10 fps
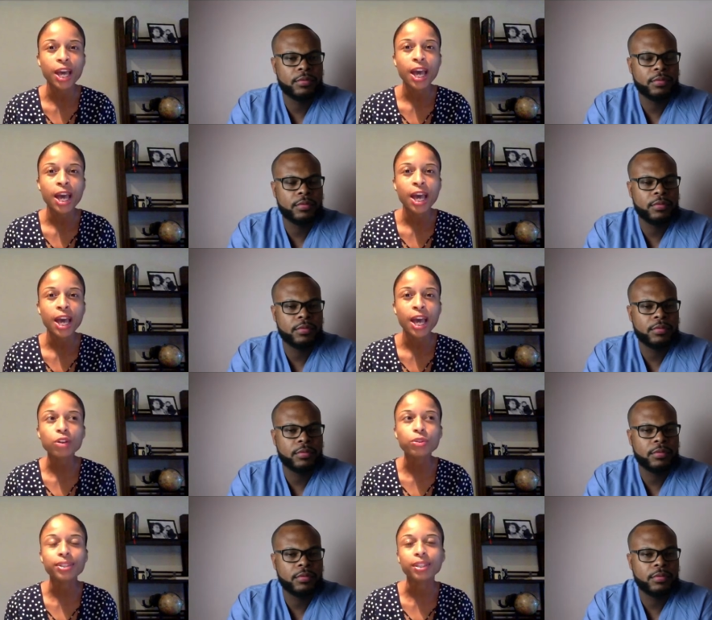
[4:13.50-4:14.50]
Speaker 1: Now
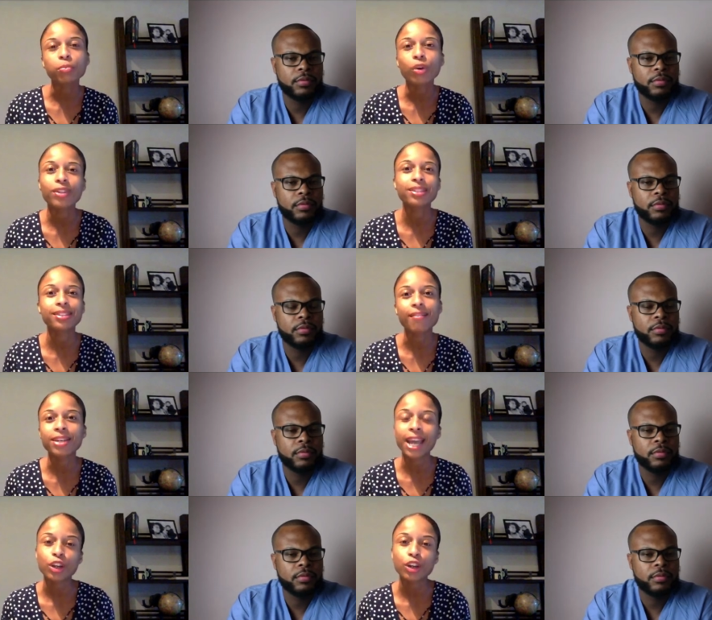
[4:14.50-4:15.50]
you see more of the
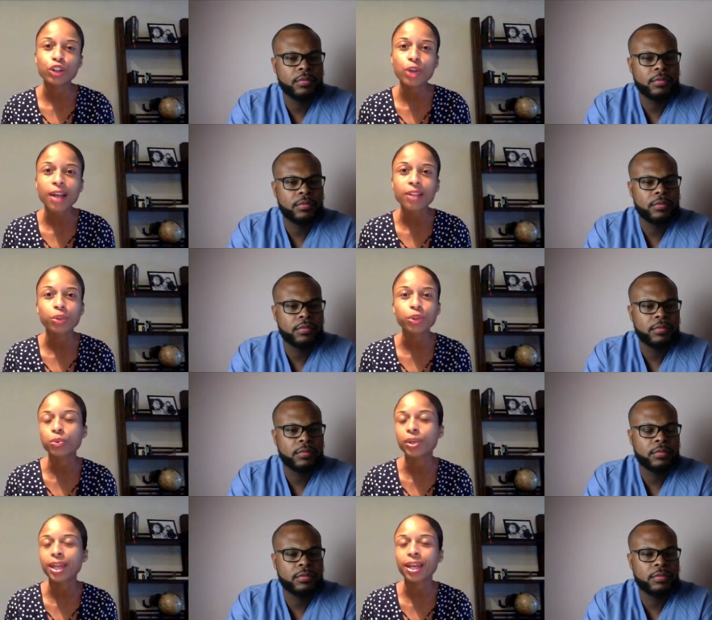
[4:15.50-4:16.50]
seven, eight year tracks where you're
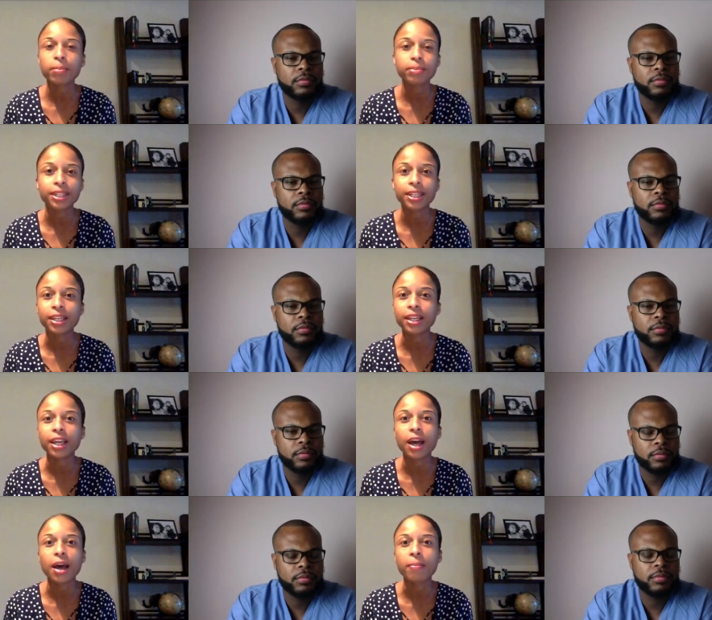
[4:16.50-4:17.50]
doing like
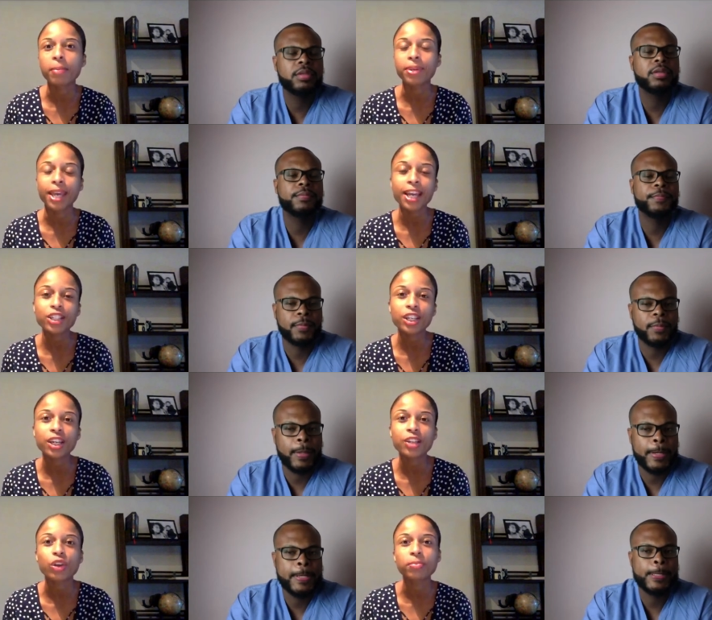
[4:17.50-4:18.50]
MD,
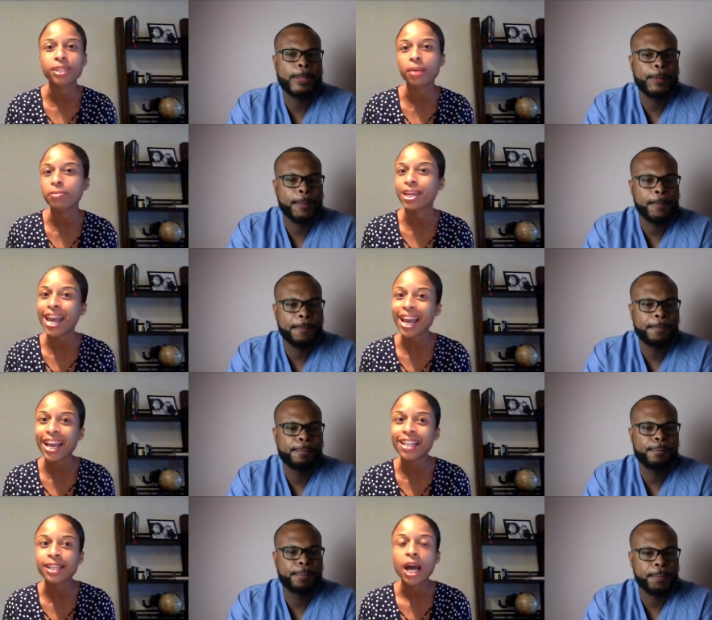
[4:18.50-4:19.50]
MPHs, um, or MD
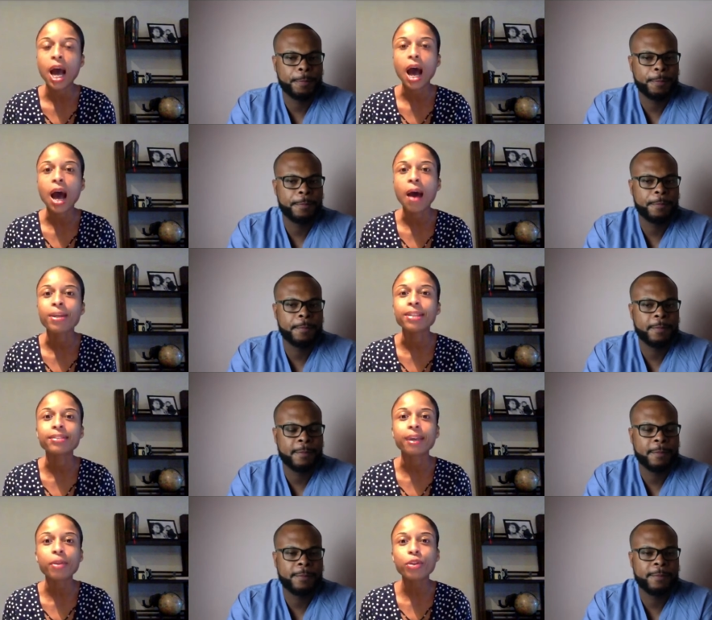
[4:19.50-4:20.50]
MBAs, um, and
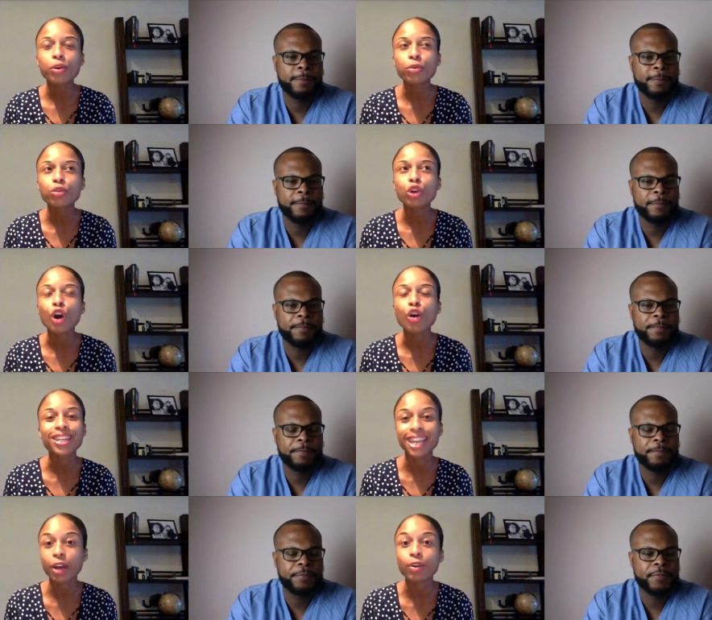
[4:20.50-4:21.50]
some of those
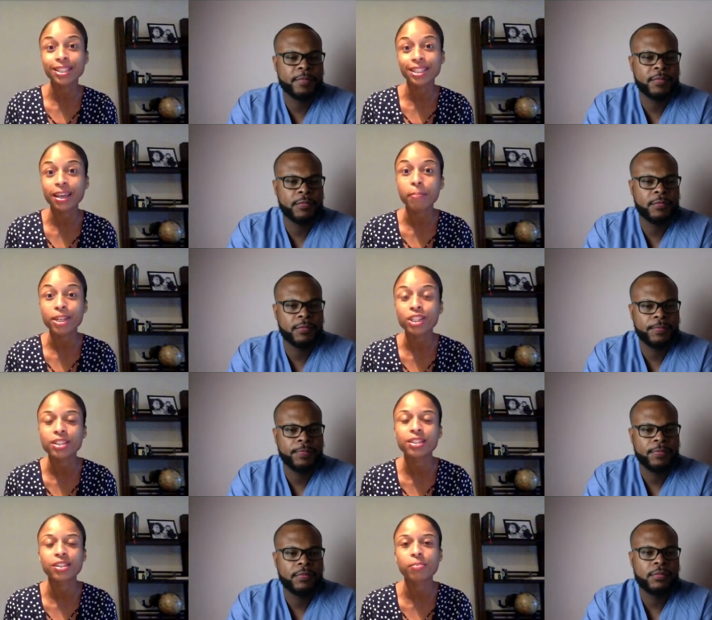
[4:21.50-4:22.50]
aren't guarantee
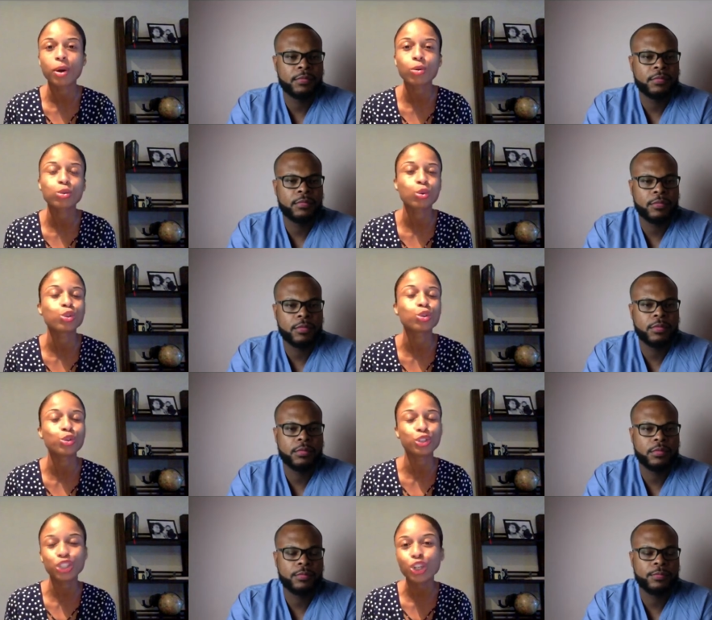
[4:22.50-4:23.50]
admissions into the medical school. So
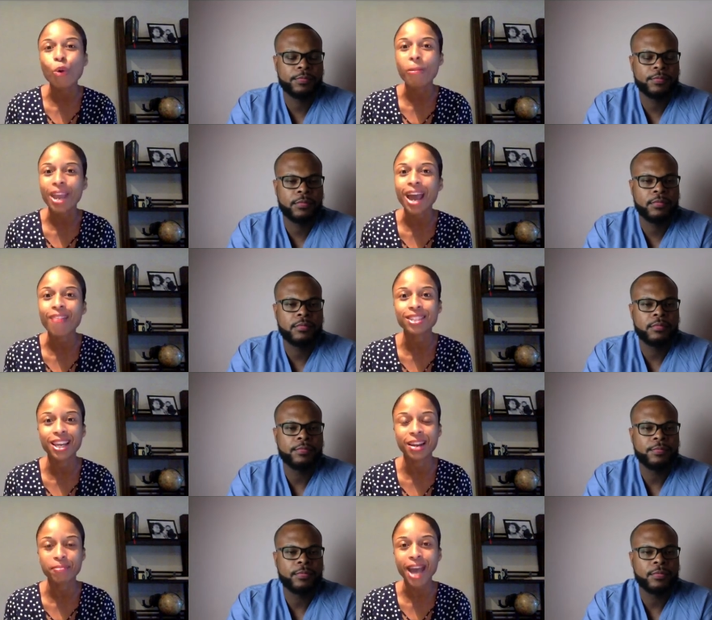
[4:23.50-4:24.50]
you still may have to
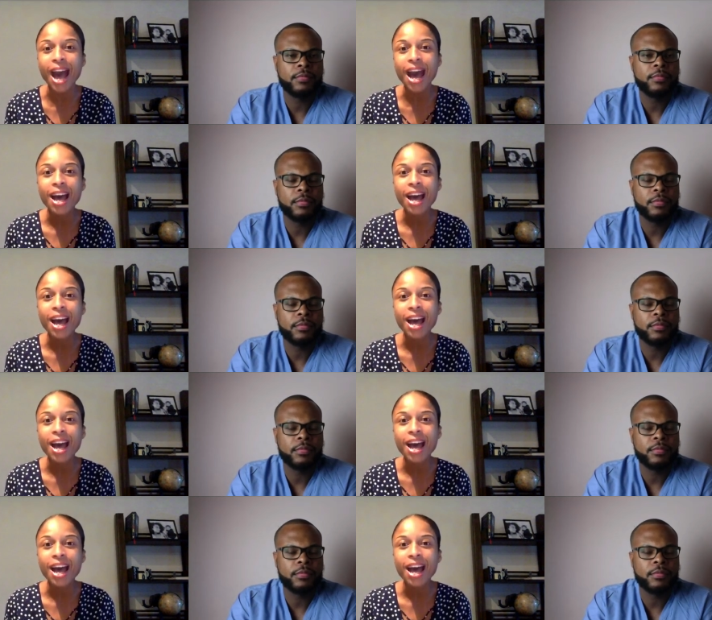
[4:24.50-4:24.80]
take an MCAT.